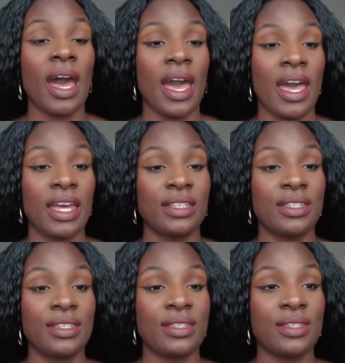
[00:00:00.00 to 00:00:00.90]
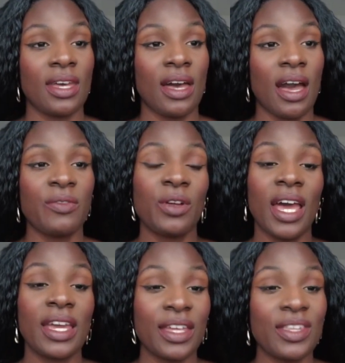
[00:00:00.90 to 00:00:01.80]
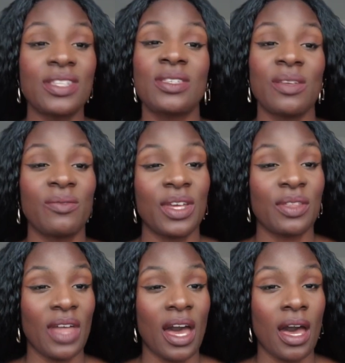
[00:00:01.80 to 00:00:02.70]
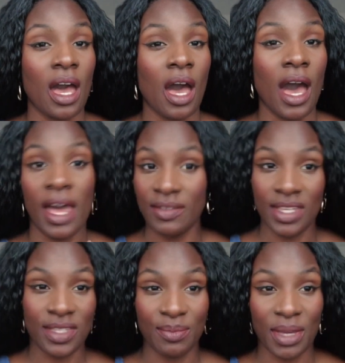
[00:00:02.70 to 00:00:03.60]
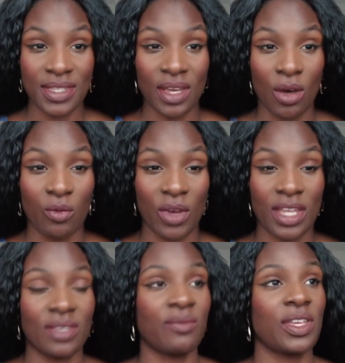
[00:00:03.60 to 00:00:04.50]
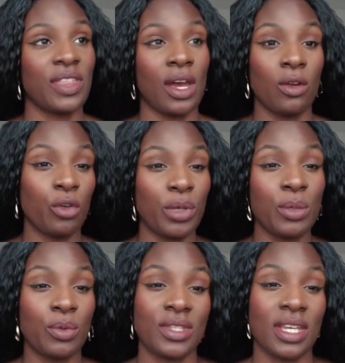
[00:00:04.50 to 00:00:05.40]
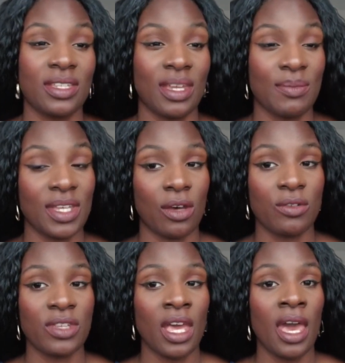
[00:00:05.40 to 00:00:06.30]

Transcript: And I feel like this is something that I said to myself, is something that a lot of people say to themselves.